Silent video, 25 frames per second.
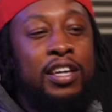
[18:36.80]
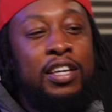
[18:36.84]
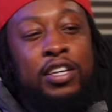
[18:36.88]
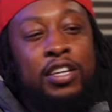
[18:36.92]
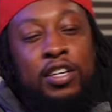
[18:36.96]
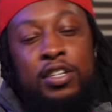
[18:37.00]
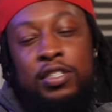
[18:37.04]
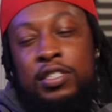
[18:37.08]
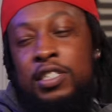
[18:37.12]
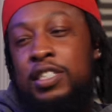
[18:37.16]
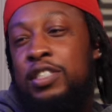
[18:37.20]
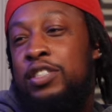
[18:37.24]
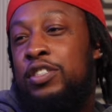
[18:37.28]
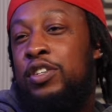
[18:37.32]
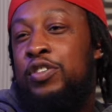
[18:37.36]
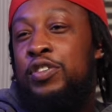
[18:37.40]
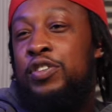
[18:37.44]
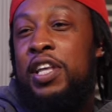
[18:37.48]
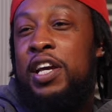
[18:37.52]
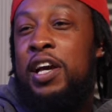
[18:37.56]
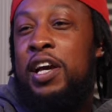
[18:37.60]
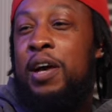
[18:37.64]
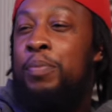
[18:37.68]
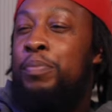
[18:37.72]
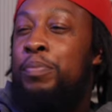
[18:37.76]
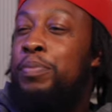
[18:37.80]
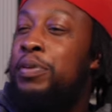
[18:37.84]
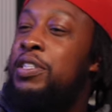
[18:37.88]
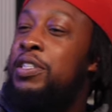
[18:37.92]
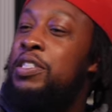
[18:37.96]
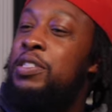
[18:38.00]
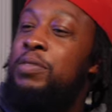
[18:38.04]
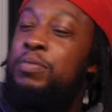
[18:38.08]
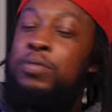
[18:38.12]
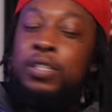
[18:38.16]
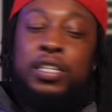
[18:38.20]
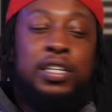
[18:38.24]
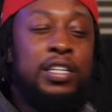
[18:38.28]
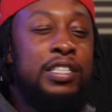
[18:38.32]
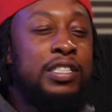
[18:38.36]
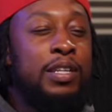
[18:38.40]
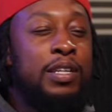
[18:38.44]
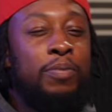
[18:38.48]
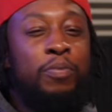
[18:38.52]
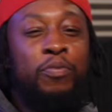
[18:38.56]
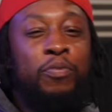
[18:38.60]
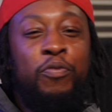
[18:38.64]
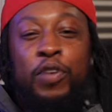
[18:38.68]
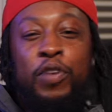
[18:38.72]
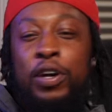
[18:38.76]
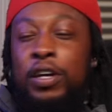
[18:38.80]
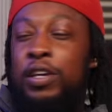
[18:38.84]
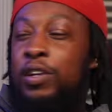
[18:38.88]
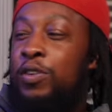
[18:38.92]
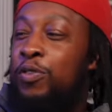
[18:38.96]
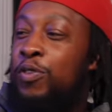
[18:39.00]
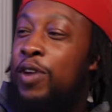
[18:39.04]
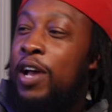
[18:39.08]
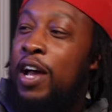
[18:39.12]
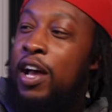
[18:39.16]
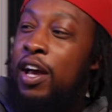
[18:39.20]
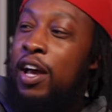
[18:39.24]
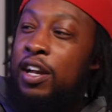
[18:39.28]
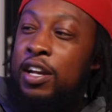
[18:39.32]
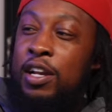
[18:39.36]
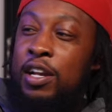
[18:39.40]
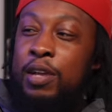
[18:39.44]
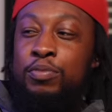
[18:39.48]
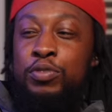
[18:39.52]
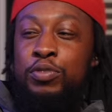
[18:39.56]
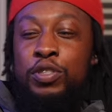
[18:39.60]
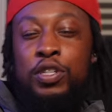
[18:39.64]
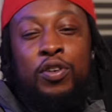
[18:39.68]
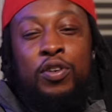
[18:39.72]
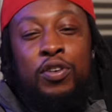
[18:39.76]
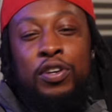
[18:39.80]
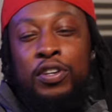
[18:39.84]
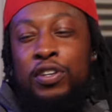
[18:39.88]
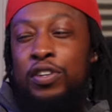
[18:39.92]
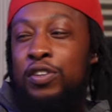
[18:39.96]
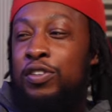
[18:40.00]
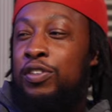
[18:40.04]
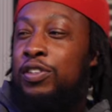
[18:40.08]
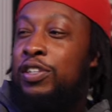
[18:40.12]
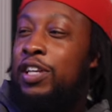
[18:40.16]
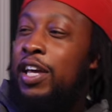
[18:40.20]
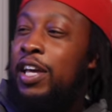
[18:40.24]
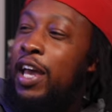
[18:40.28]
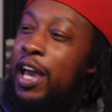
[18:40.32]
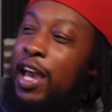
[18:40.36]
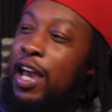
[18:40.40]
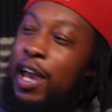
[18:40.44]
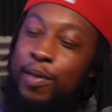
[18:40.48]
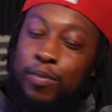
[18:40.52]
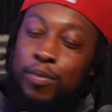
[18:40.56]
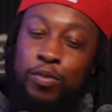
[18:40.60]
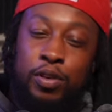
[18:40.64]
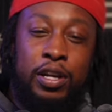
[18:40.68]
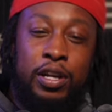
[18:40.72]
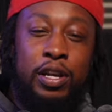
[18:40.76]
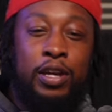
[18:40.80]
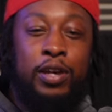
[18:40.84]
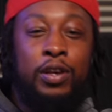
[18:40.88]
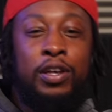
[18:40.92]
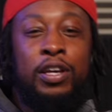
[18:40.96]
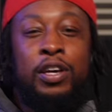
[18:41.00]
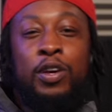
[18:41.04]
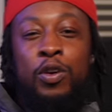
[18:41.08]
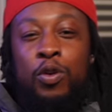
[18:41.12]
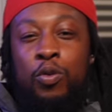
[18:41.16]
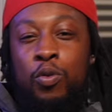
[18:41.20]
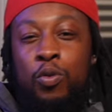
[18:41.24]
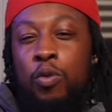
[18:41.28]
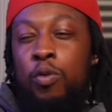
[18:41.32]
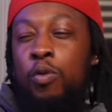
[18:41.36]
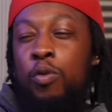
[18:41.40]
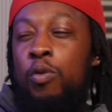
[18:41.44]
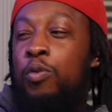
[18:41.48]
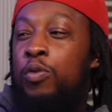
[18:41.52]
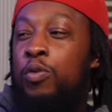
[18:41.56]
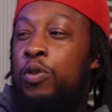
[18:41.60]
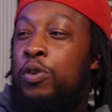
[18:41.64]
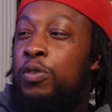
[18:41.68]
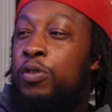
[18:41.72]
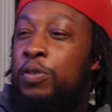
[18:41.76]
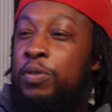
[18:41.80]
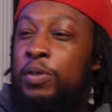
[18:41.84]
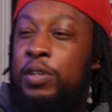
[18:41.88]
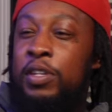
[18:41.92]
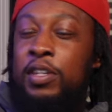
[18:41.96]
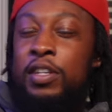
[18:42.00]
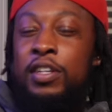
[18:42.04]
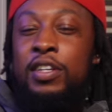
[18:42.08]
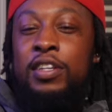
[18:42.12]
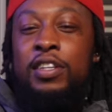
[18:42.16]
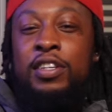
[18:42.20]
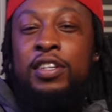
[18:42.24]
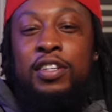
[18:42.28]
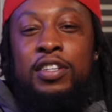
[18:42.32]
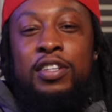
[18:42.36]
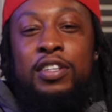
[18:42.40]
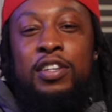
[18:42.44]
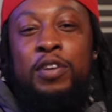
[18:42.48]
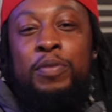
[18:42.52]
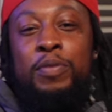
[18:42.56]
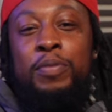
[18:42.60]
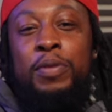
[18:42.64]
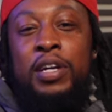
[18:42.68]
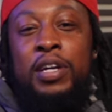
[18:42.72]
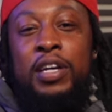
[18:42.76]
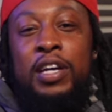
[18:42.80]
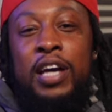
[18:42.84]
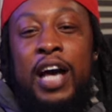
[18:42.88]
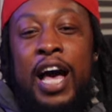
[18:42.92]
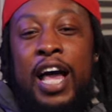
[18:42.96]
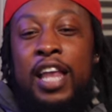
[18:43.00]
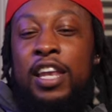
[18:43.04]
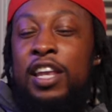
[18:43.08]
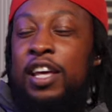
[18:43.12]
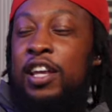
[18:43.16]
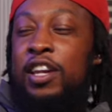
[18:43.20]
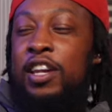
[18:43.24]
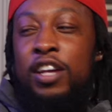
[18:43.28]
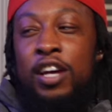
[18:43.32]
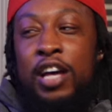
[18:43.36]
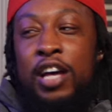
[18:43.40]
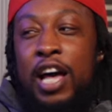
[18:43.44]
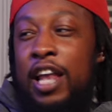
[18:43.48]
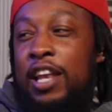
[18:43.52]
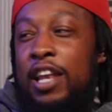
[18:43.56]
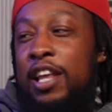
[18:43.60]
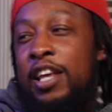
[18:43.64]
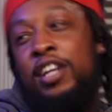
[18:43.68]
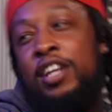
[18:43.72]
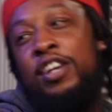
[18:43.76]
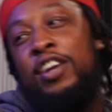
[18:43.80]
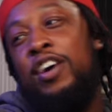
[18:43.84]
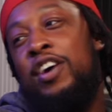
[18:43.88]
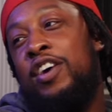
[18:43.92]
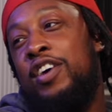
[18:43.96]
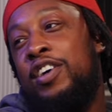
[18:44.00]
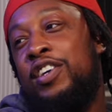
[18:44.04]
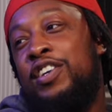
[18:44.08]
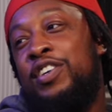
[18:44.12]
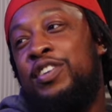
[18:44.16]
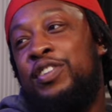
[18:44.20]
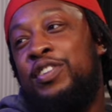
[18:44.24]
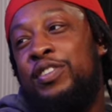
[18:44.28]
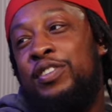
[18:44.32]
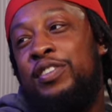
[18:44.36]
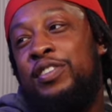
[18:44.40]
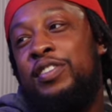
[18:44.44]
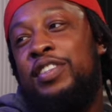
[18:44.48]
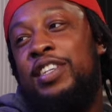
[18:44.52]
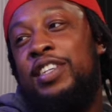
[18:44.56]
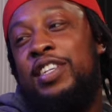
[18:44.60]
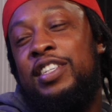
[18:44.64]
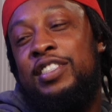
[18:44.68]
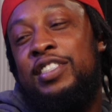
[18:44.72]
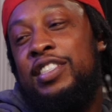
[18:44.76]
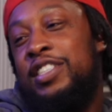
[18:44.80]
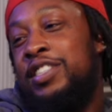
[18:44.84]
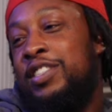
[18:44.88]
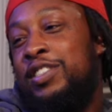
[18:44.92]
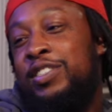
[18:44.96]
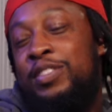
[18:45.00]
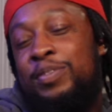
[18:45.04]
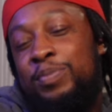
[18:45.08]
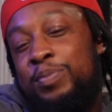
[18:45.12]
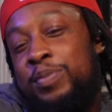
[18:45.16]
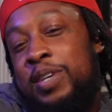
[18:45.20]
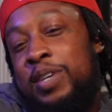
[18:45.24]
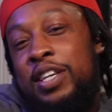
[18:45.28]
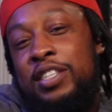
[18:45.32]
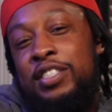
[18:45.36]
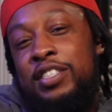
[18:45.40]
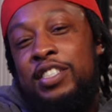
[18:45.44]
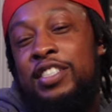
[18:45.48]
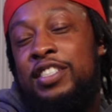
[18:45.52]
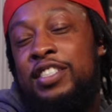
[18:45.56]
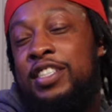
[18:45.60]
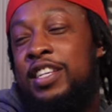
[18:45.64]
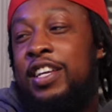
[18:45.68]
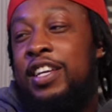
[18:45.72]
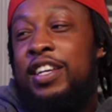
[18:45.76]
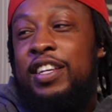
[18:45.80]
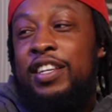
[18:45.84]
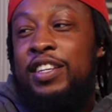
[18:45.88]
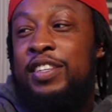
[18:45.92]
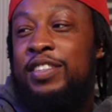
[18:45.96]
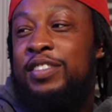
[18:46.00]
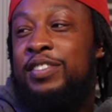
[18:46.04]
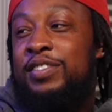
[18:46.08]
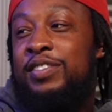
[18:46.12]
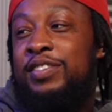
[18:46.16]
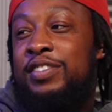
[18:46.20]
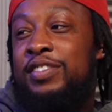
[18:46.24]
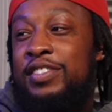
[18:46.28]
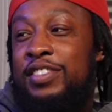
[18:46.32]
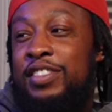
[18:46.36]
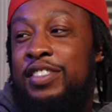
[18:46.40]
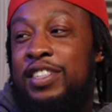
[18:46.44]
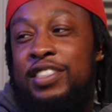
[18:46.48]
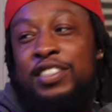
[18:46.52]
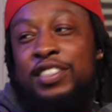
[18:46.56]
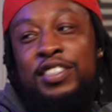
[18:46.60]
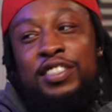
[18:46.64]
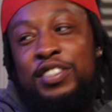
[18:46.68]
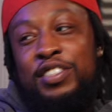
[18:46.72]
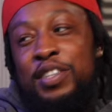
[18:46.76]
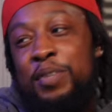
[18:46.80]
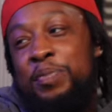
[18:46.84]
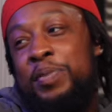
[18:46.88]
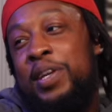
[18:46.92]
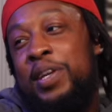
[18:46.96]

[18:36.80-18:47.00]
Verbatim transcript: those niggas gonna think I'm pussy because I'm fucking around and I'm joking mm-hmm. on the mm-hmm. camera and woo woo woo, mm-hmm. you know. But I let it, I let it all go and yeah. just and just did it. Yeah, just jumped